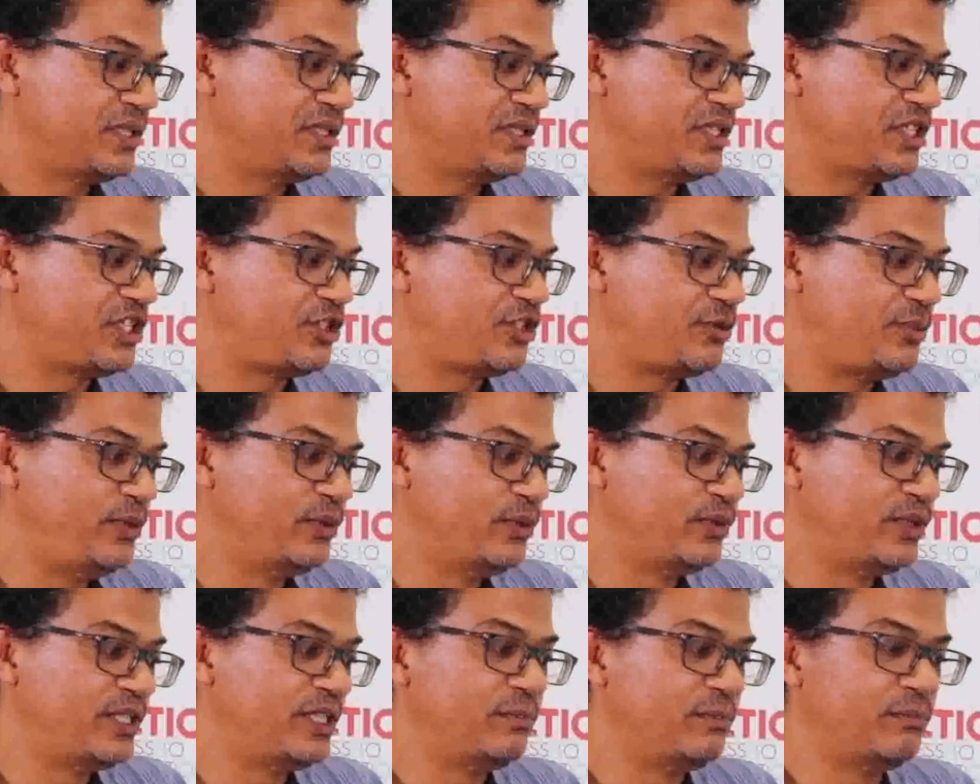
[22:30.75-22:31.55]

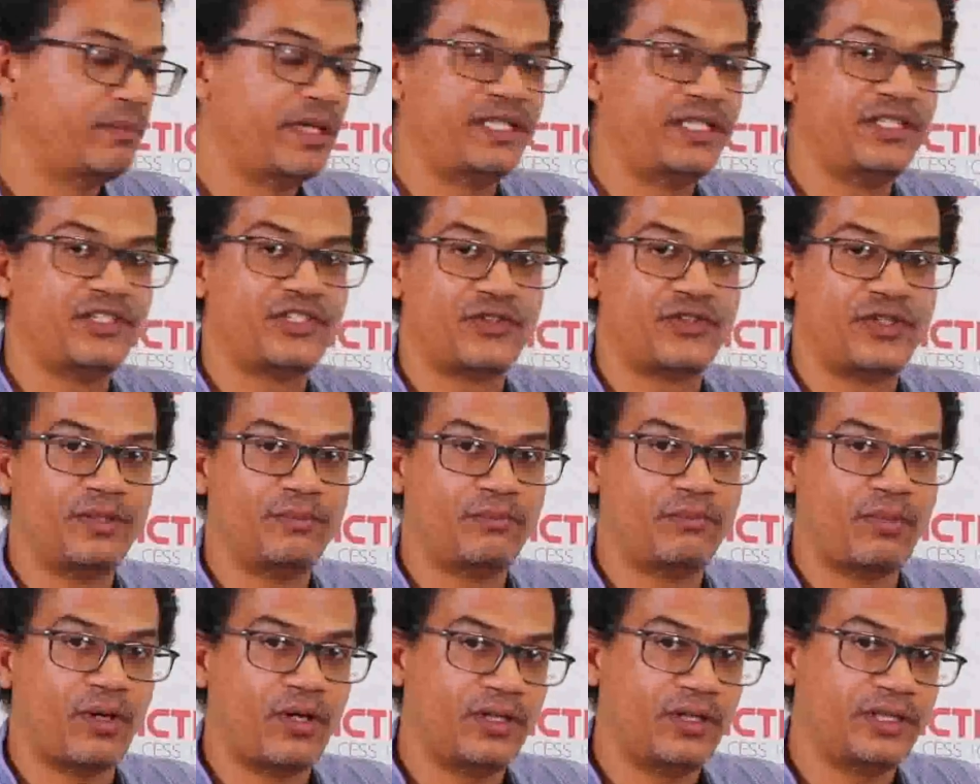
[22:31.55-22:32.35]
Disputing
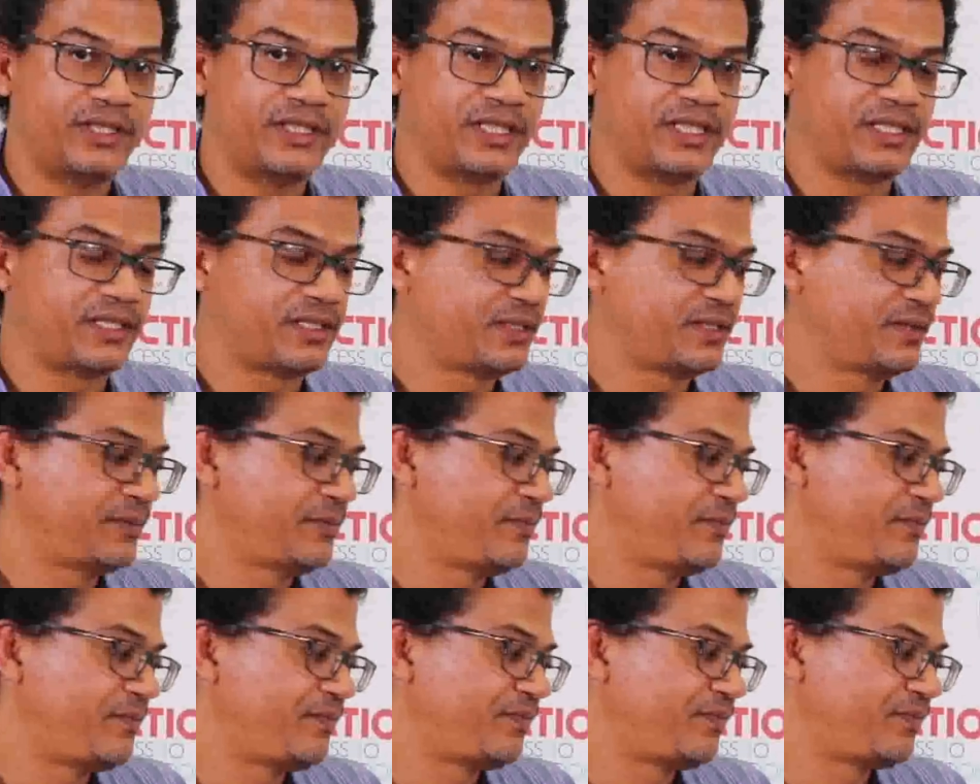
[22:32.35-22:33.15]
mainstream politics.
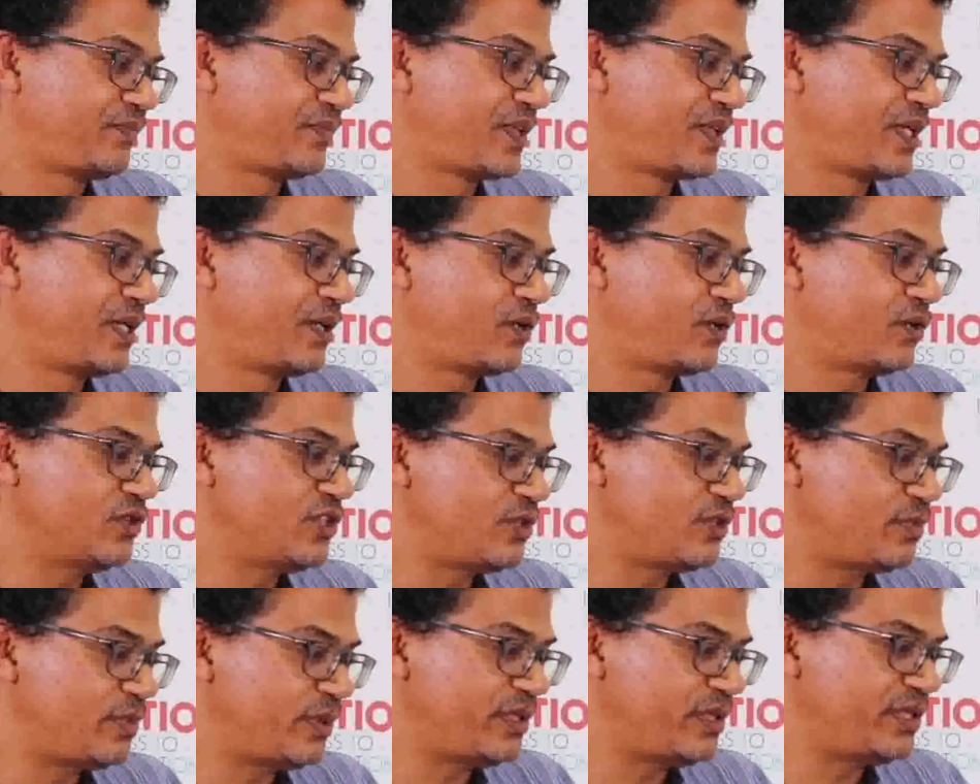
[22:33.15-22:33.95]

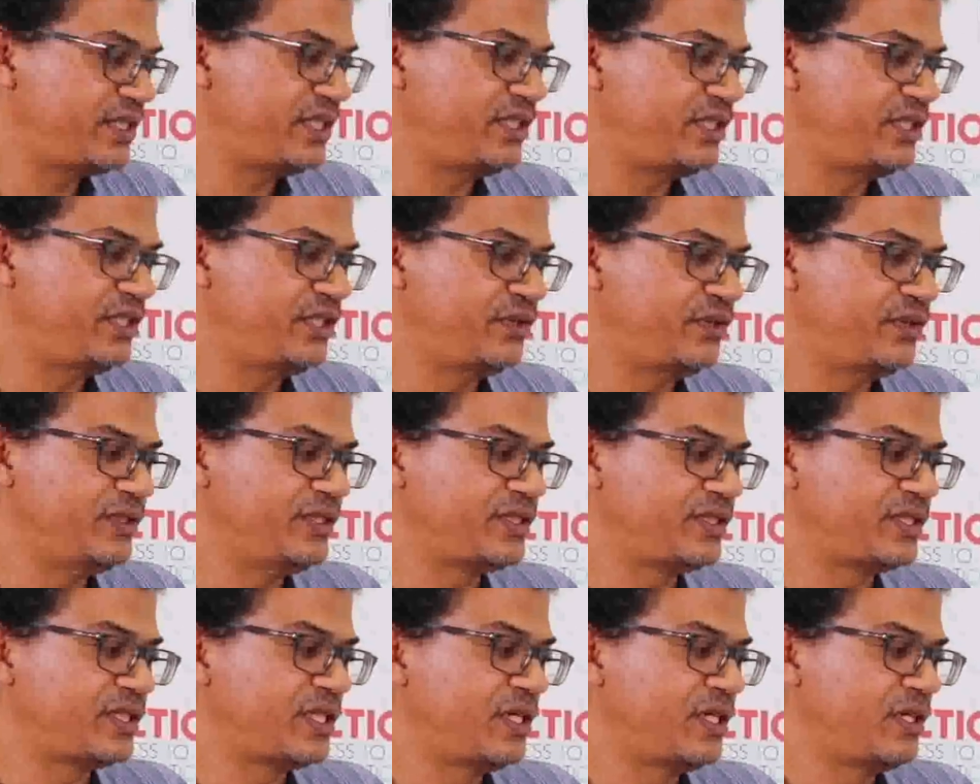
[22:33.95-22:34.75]
Conspiracy
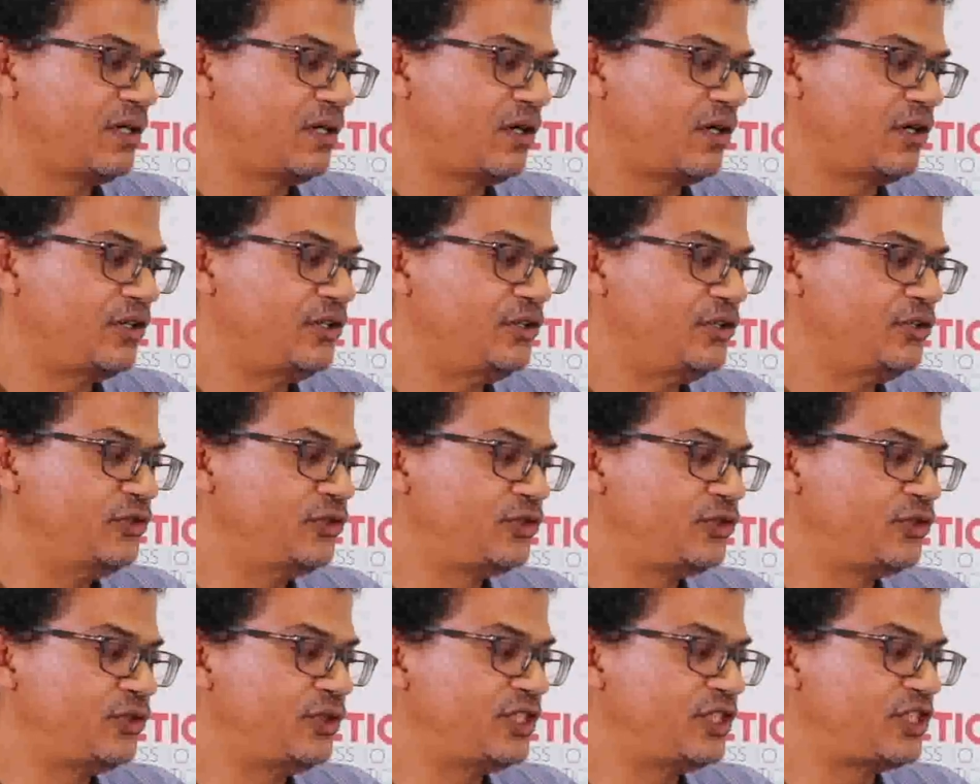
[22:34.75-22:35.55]
theories are
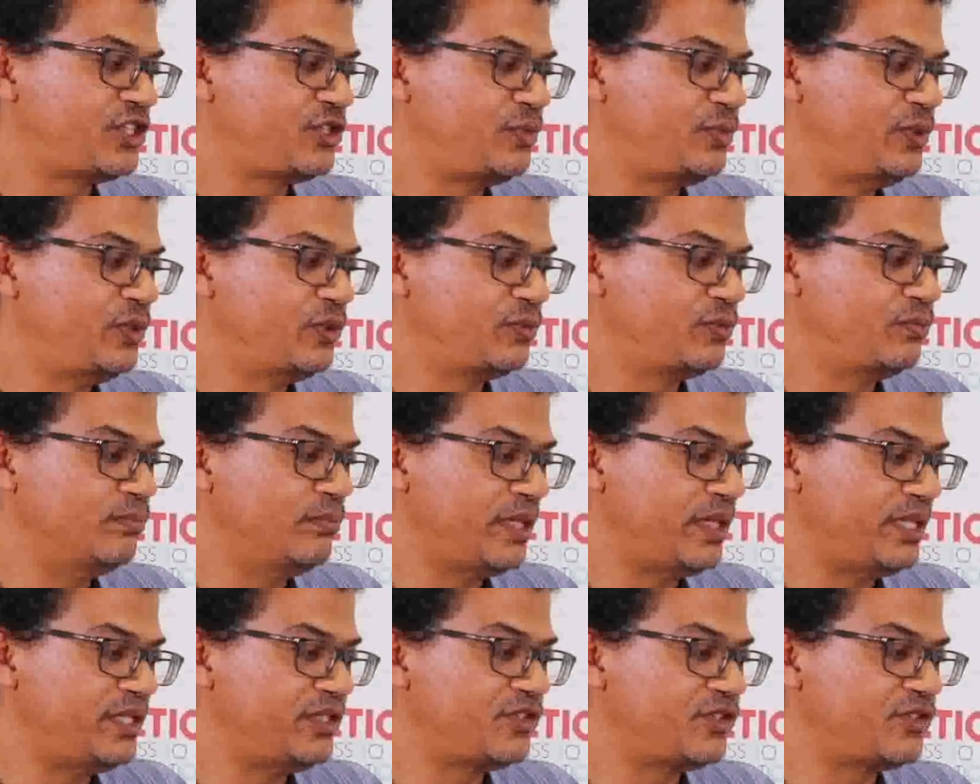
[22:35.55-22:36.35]
used to dispute
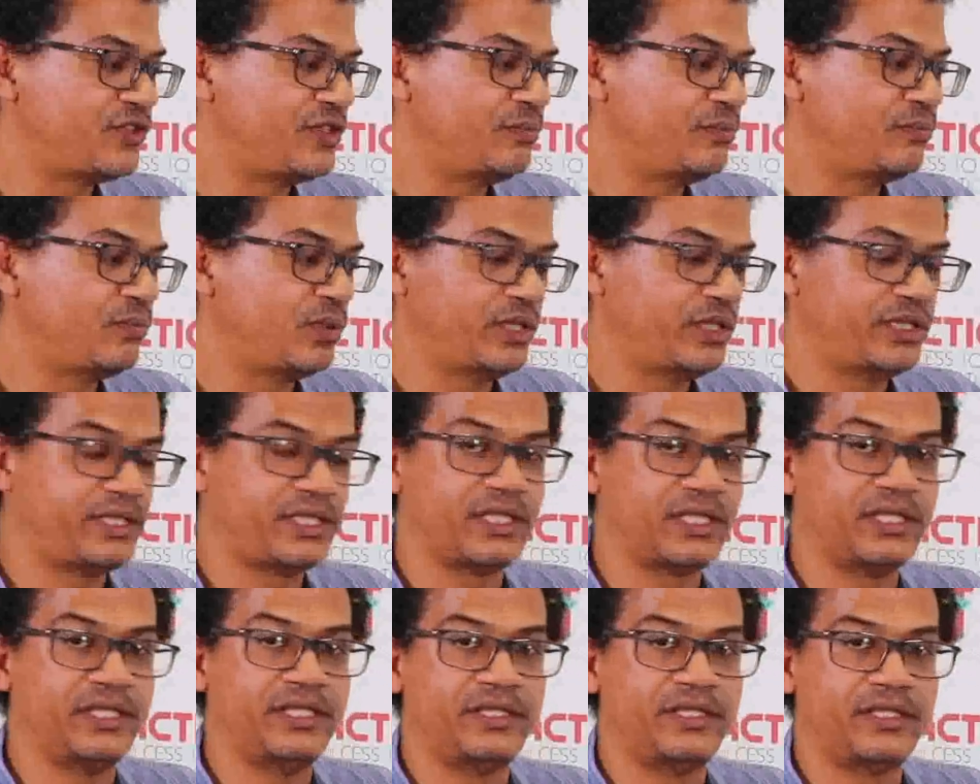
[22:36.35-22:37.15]
mainstream
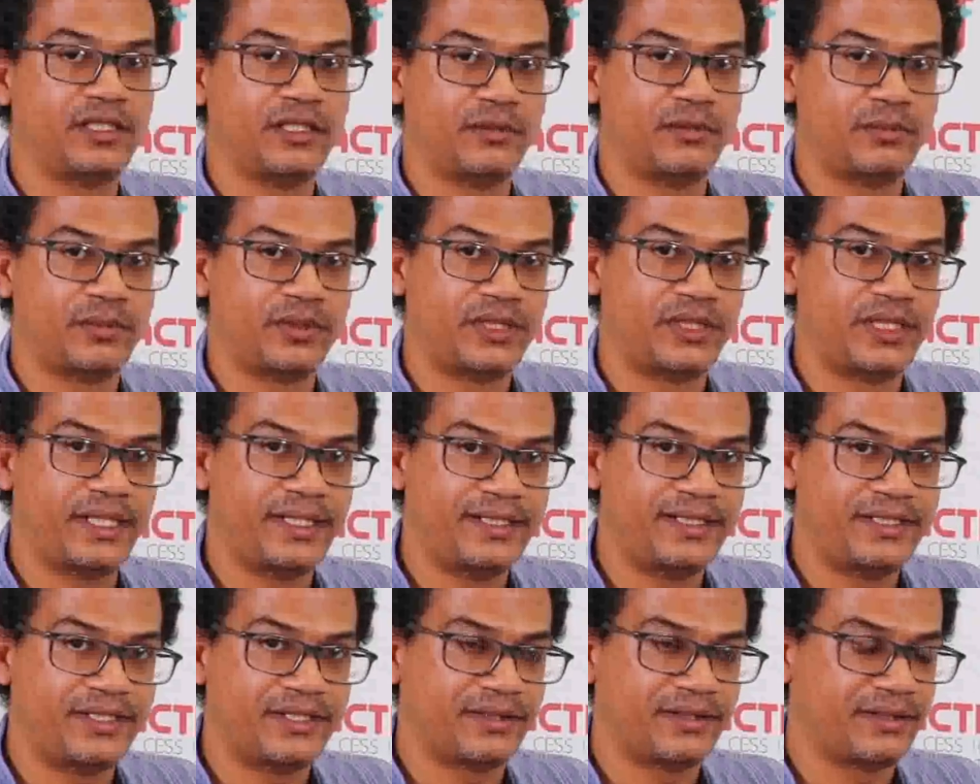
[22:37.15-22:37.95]
political
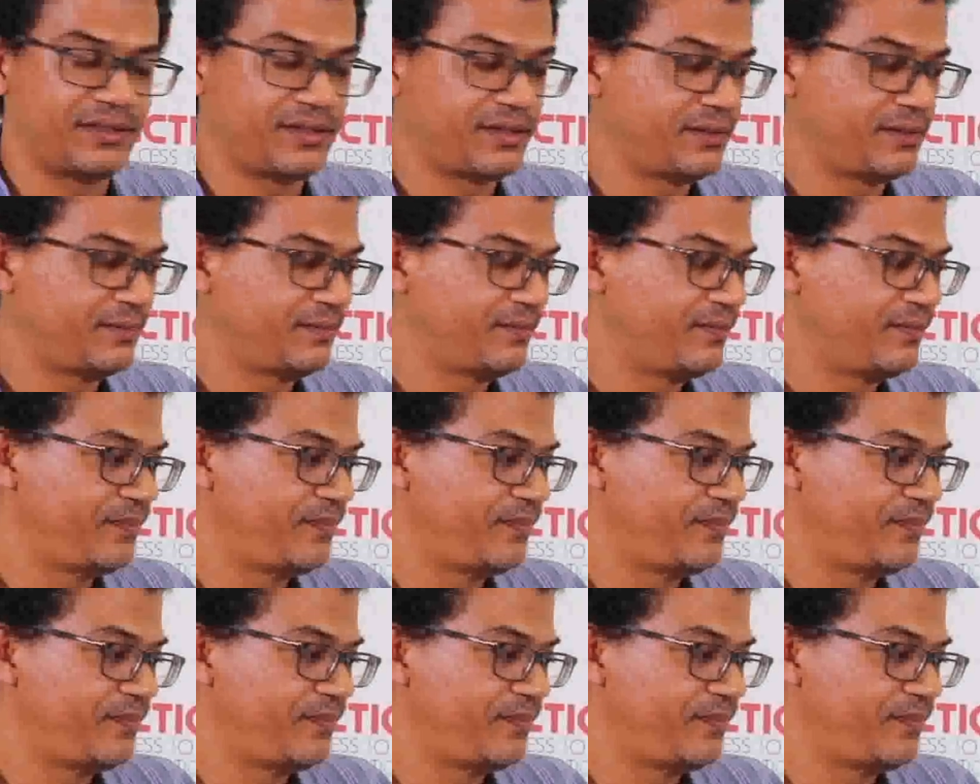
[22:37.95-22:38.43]
interpretations.